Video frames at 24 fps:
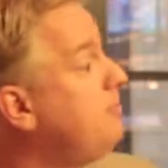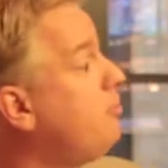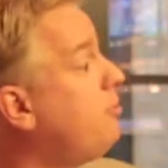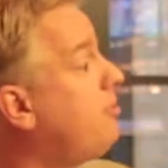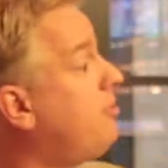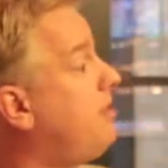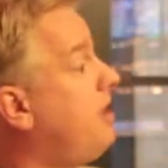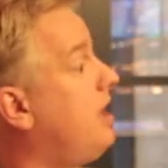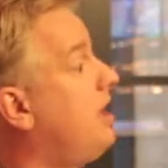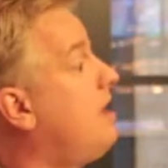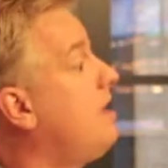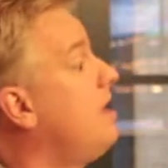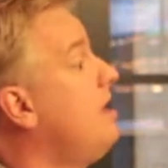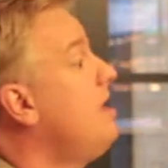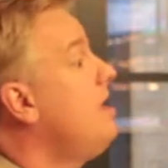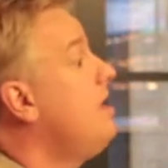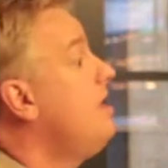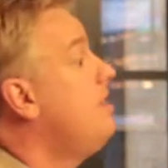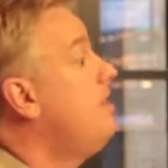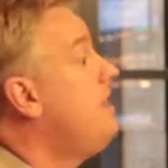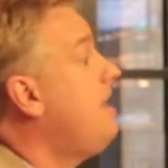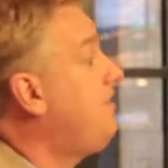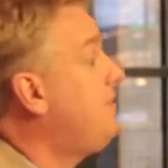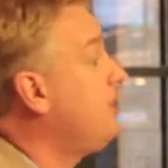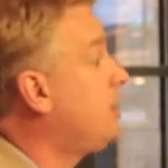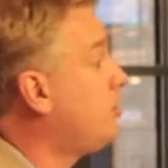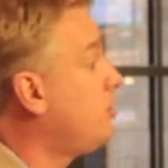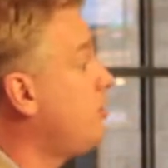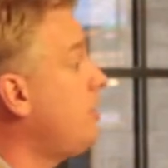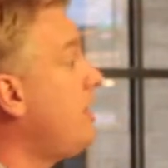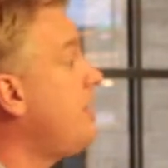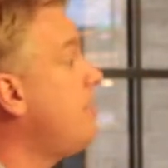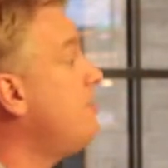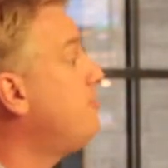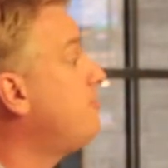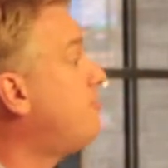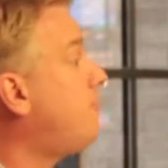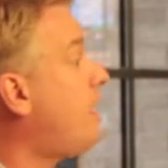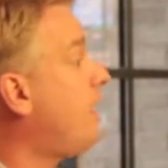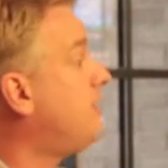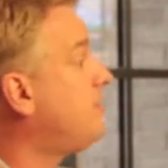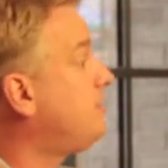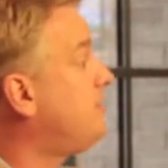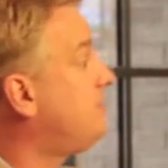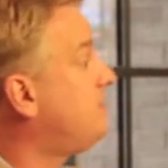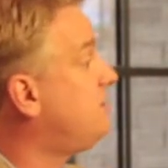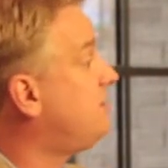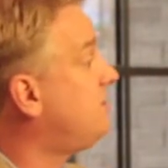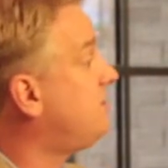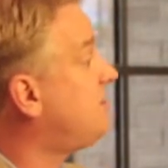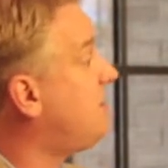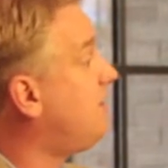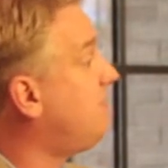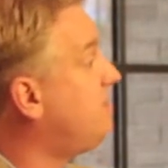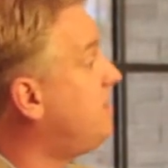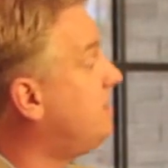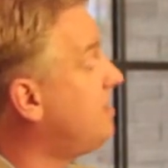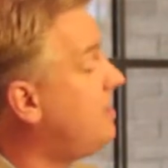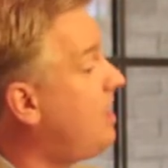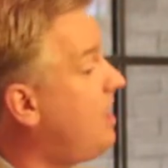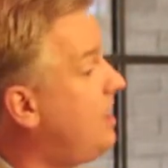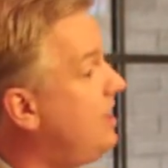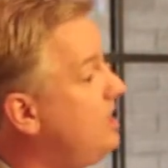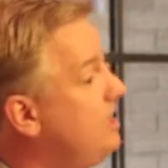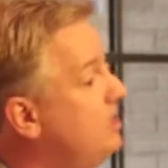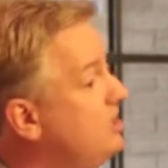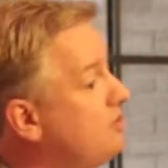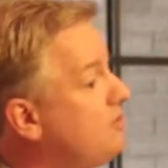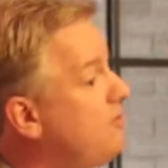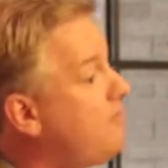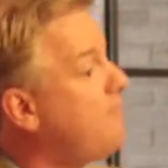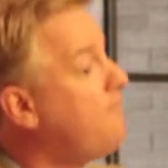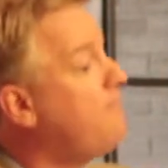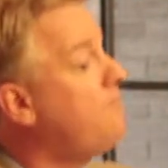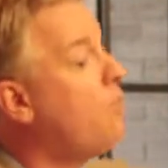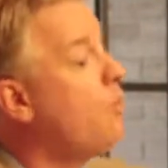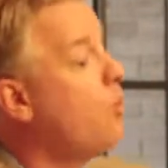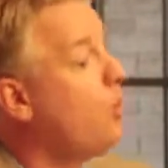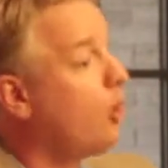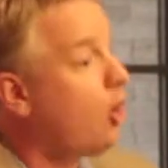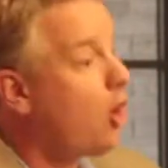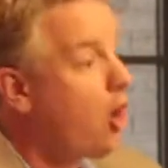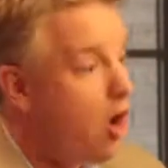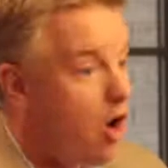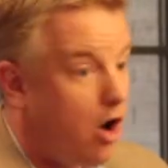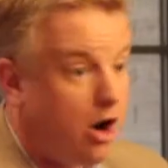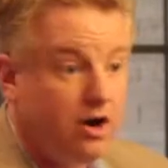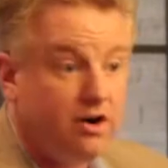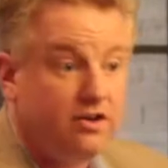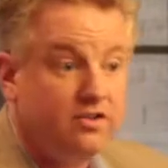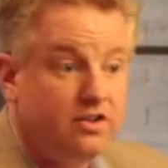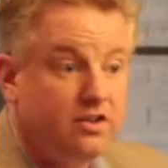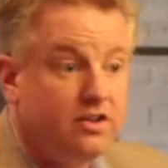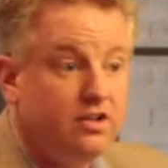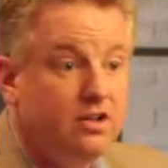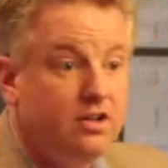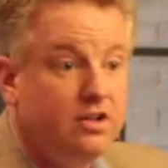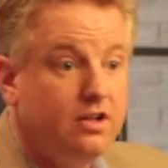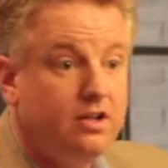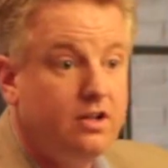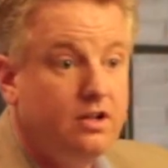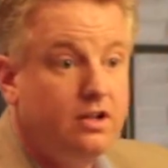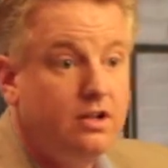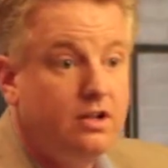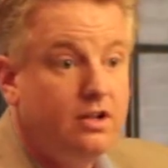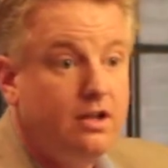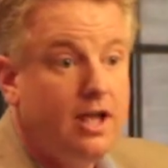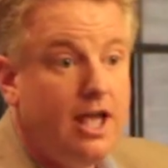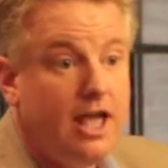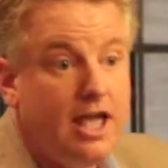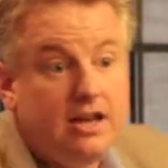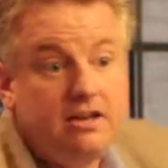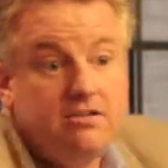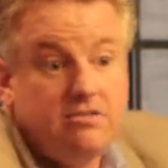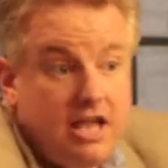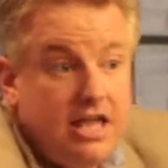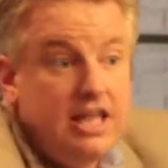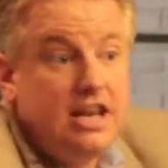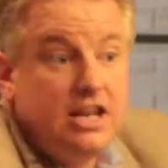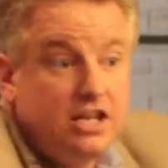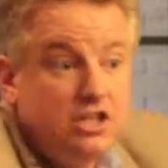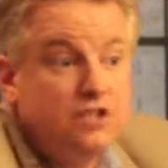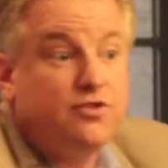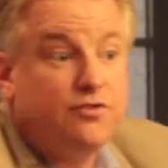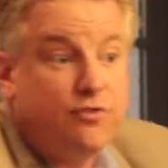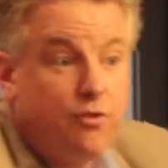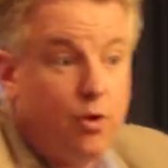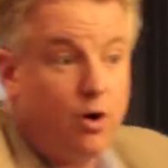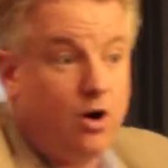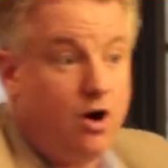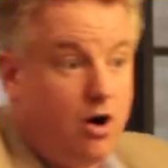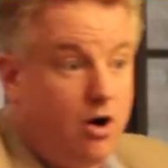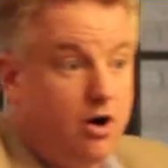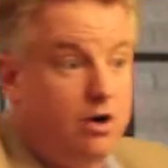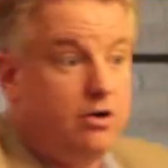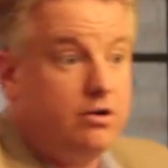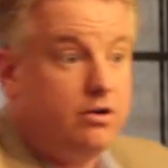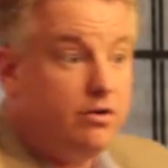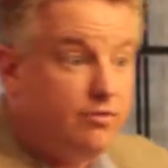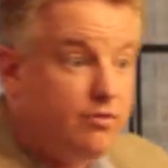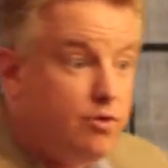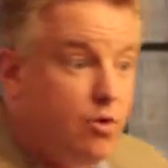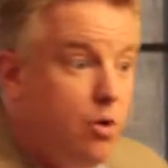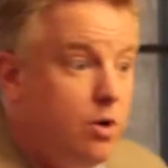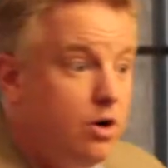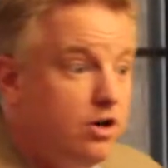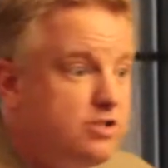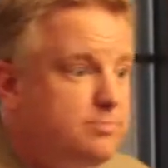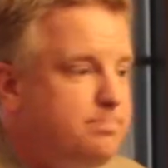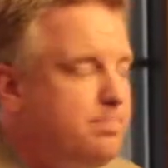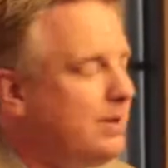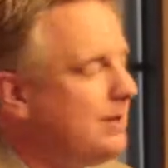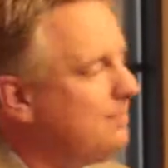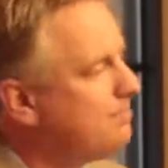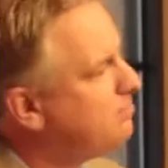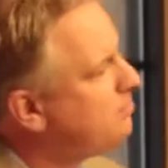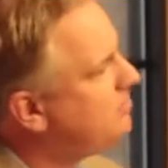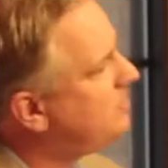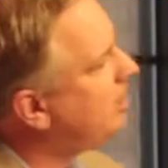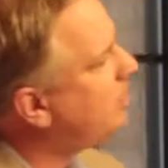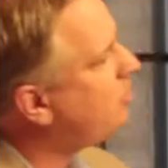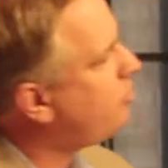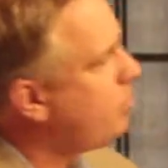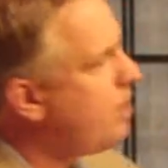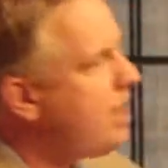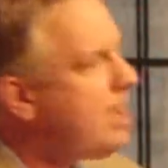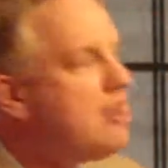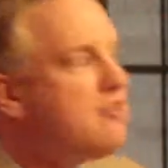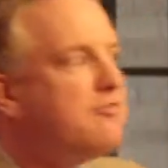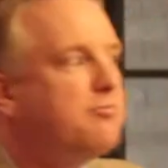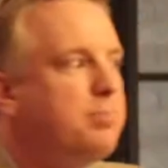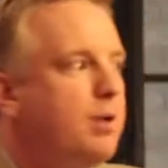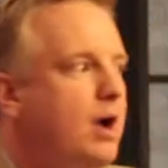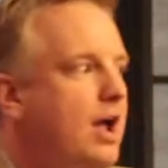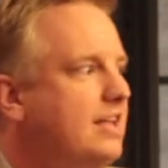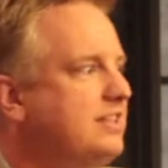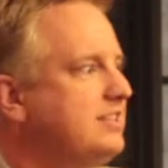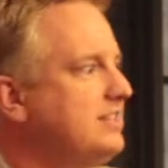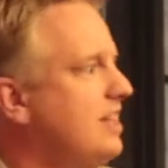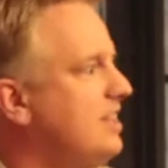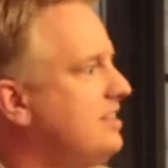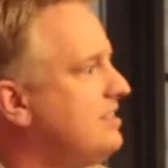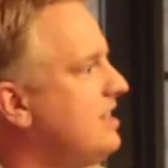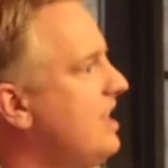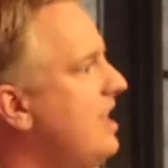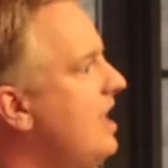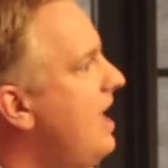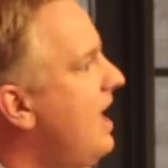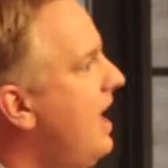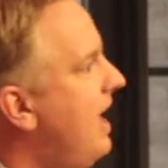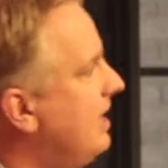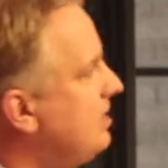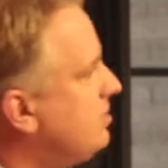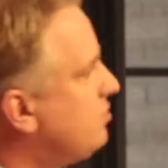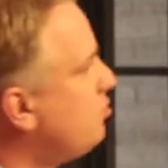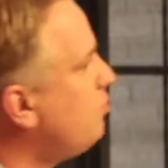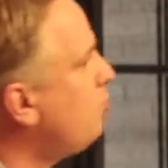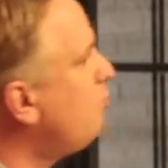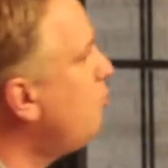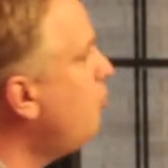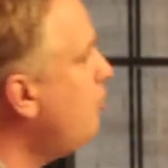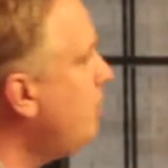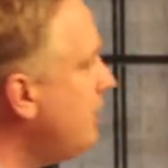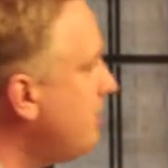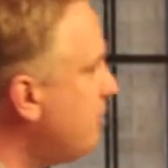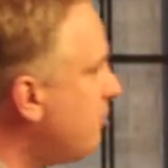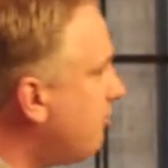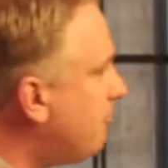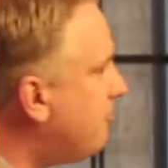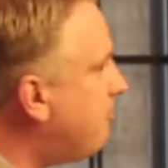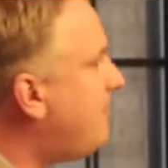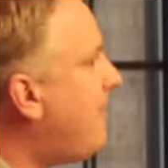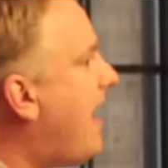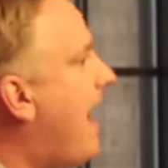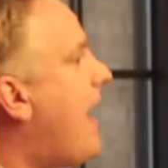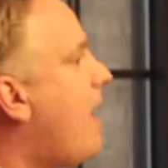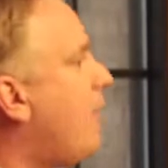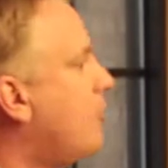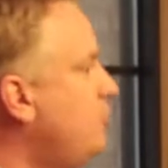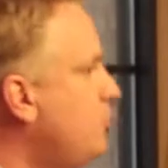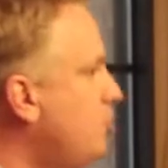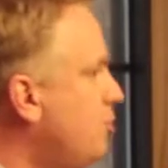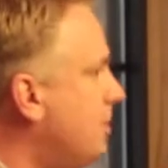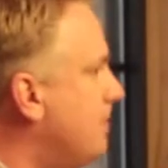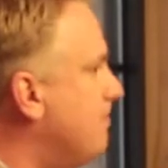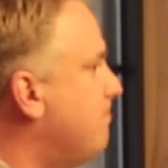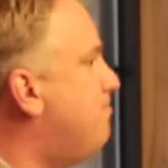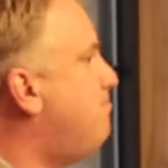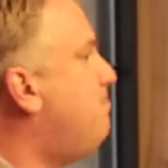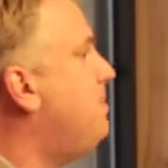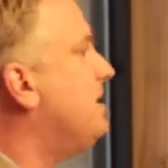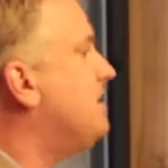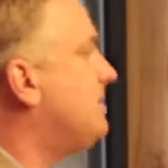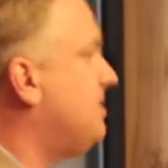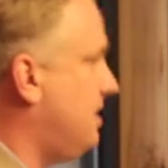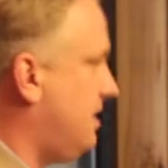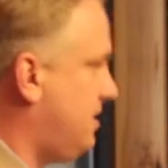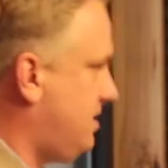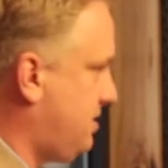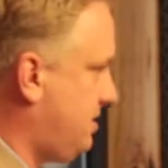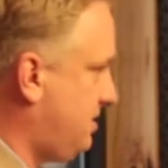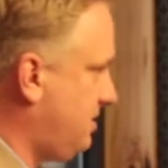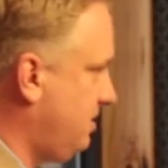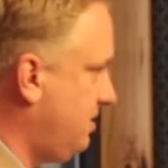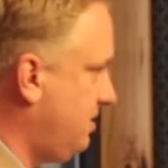think that the creative process is something that is for art. And it is for art, of course, but the creative process has real value in business.